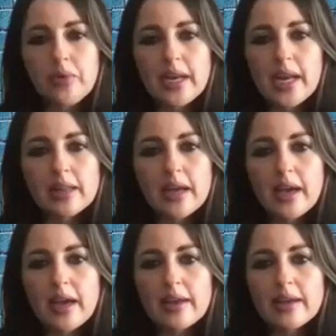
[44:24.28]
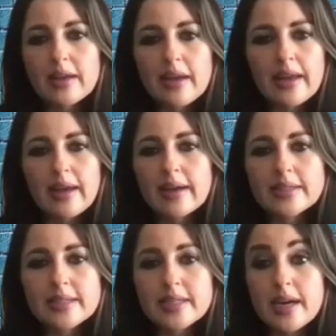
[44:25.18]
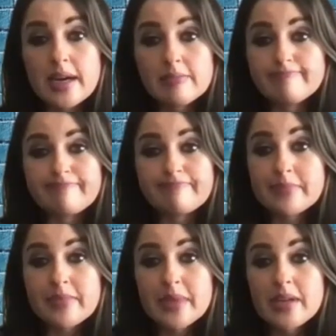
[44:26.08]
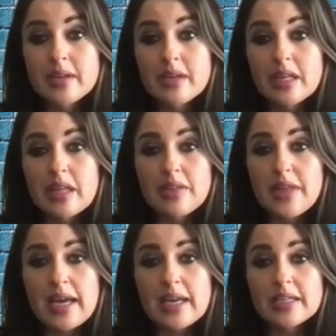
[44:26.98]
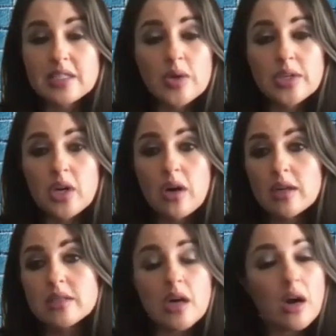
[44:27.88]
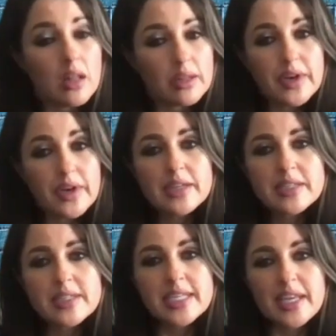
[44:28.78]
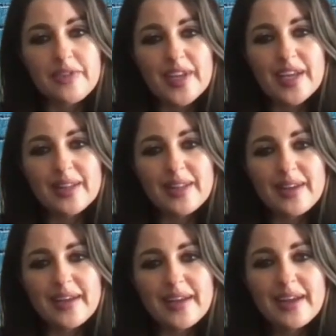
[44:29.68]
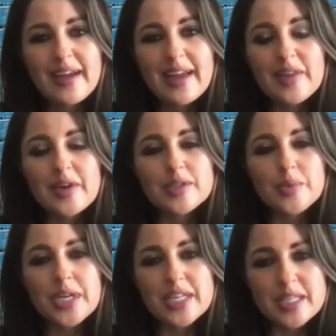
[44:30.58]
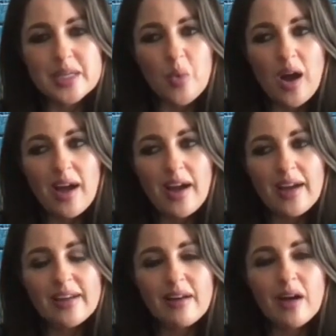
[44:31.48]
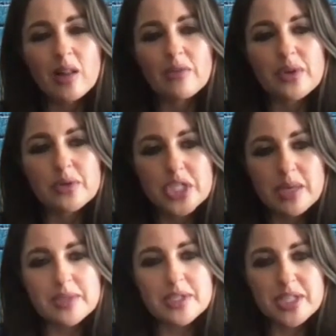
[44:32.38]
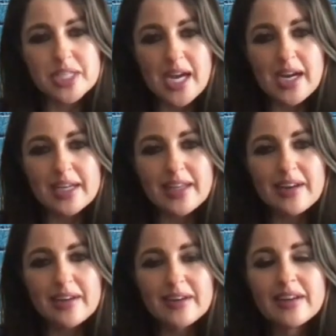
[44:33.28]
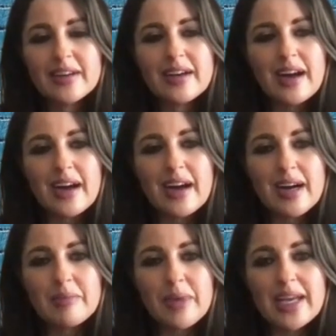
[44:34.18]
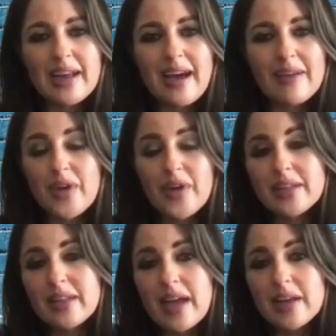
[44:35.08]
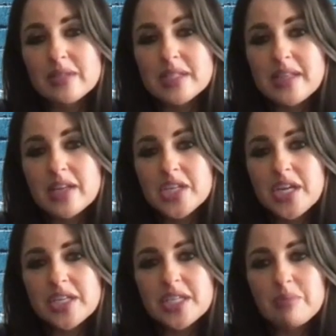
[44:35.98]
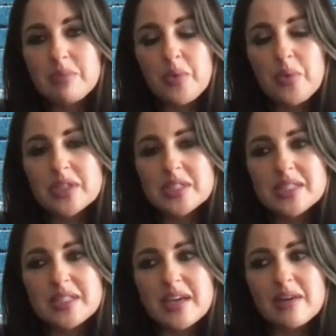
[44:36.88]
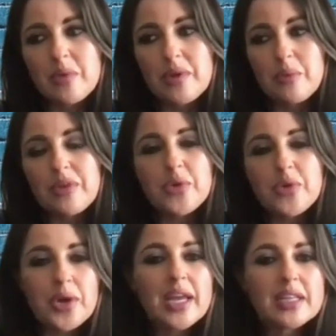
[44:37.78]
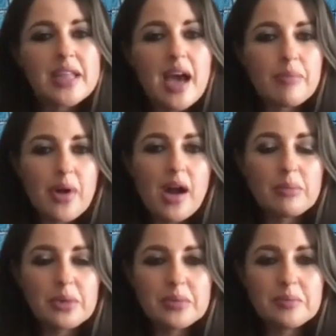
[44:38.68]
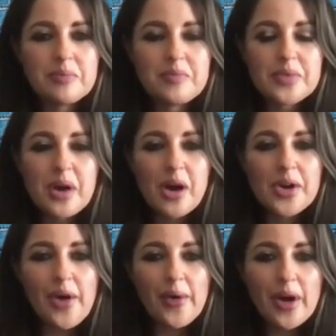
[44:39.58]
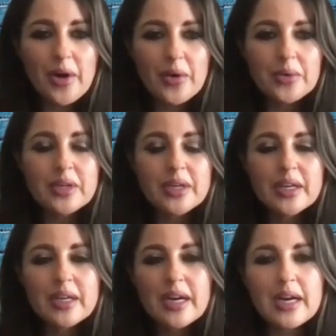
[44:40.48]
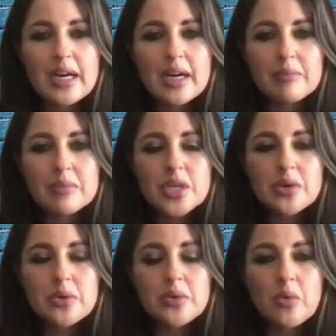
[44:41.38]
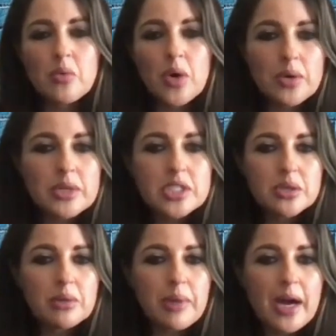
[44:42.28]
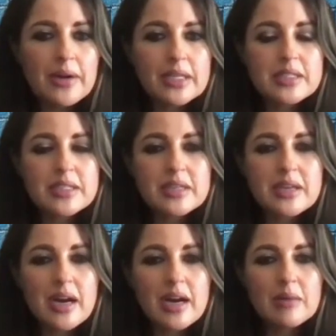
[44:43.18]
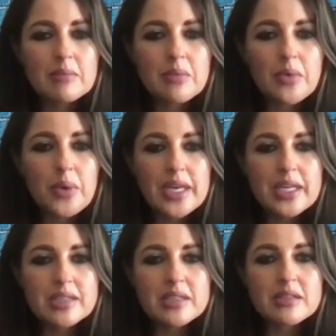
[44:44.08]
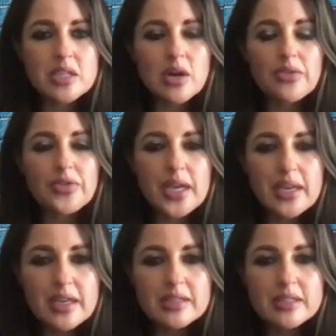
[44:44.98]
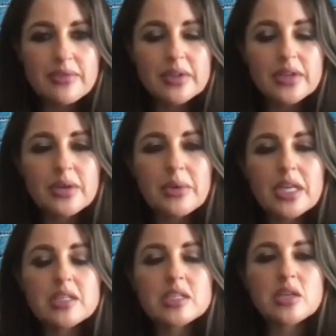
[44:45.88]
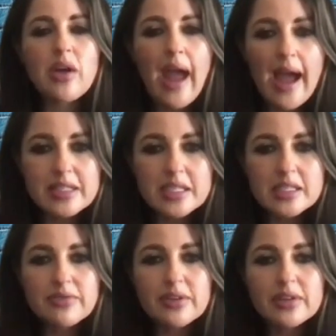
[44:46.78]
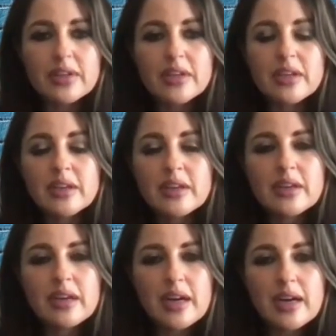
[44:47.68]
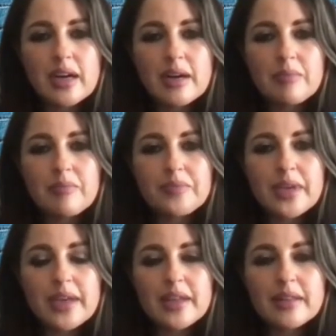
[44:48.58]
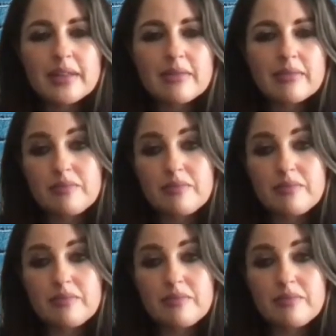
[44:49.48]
in LA and um, that is going to cost all of us significantly and there's a reason why all of those ships are stuck there um, and frankly I don't see that changing but it's we, we've created that problem sure. on our own um, so, what do we do about it? Um, we need to start thinking differently. We need to start acting differently. Um, and